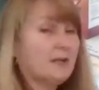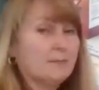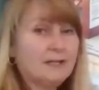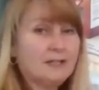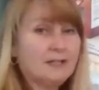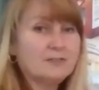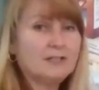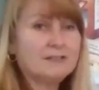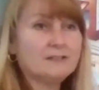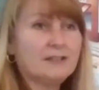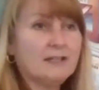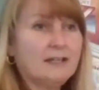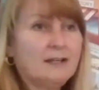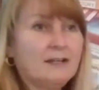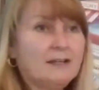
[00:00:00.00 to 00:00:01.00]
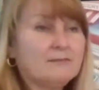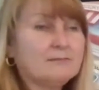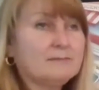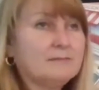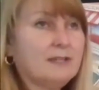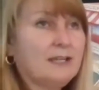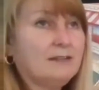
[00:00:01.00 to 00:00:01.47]
carbohydrates
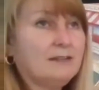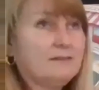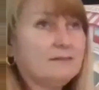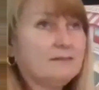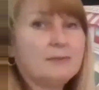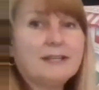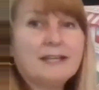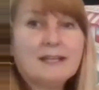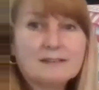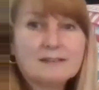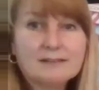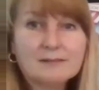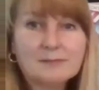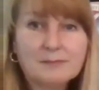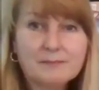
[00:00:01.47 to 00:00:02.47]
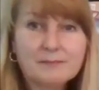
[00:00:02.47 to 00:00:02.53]
and plants.